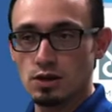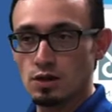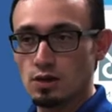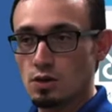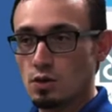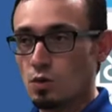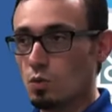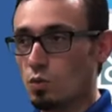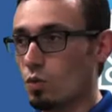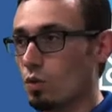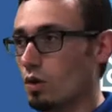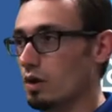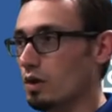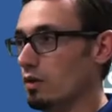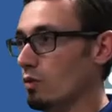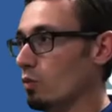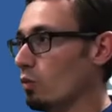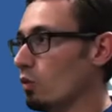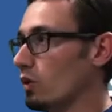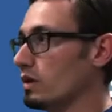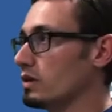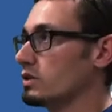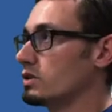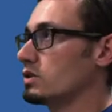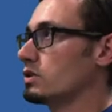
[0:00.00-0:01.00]

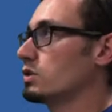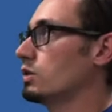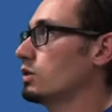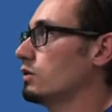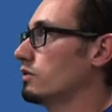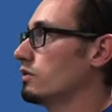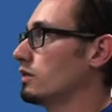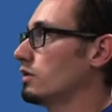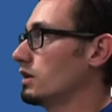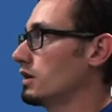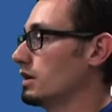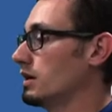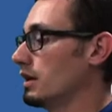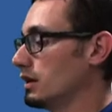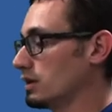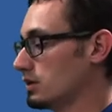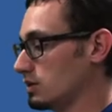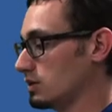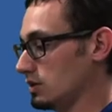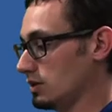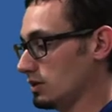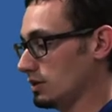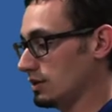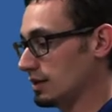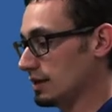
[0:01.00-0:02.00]
What is true of
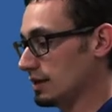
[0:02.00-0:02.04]
conduction?